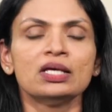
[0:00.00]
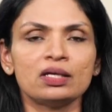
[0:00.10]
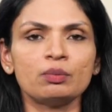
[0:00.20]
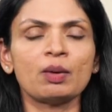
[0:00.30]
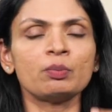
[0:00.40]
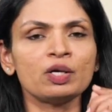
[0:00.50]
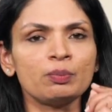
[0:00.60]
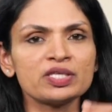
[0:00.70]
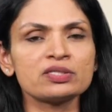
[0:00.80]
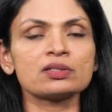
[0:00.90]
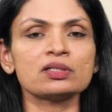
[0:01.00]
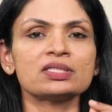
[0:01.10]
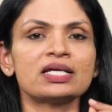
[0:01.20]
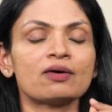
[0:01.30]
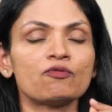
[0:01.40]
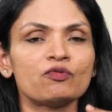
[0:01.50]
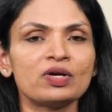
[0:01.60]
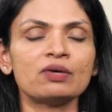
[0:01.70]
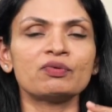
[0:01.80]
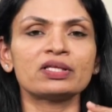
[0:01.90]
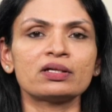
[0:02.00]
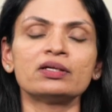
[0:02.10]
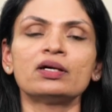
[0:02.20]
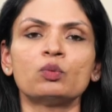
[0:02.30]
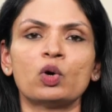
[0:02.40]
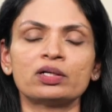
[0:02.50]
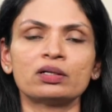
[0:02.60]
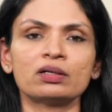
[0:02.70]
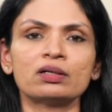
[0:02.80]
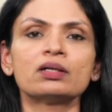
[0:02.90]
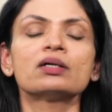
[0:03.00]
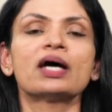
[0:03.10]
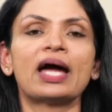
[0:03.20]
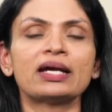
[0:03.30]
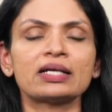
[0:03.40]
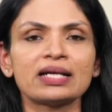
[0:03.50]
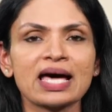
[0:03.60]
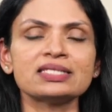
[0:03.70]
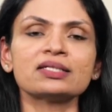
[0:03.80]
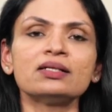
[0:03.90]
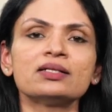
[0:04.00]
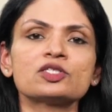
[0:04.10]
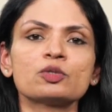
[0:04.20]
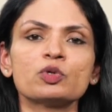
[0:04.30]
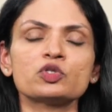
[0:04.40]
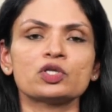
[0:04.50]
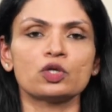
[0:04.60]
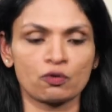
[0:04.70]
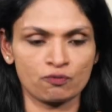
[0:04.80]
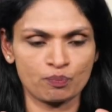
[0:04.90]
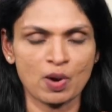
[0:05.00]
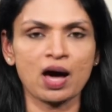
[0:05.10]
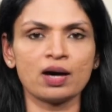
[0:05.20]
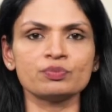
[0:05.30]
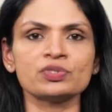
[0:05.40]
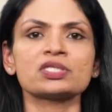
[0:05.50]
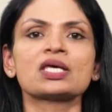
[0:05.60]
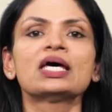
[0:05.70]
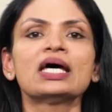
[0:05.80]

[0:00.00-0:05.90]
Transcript: Remember, blisters that are filled with clear water and classical distribution of palms